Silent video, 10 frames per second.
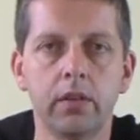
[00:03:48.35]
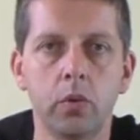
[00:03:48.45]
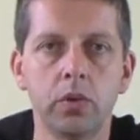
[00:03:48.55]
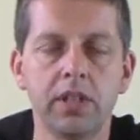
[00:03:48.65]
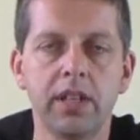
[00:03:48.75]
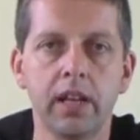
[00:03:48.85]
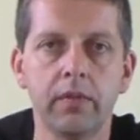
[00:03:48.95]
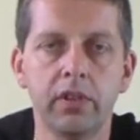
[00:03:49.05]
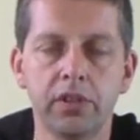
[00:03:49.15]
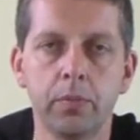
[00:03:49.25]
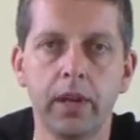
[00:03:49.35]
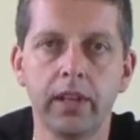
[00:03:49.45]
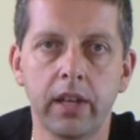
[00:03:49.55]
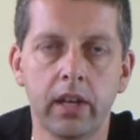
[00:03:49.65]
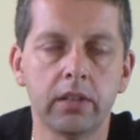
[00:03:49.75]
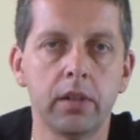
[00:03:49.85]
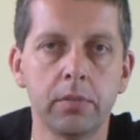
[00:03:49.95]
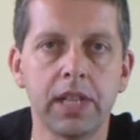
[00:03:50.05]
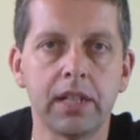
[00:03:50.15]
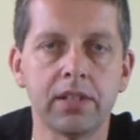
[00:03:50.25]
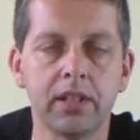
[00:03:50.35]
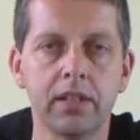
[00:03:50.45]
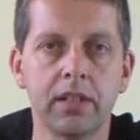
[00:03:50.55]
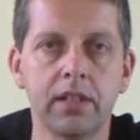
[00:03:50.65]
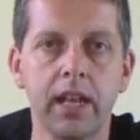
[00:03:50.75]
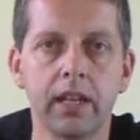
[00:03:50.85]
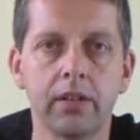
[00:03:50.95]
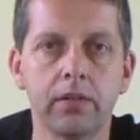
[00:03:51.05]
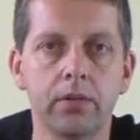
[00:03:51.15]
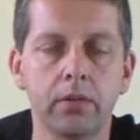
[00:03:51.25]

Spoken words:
haunted deck version where the card comes out of the deck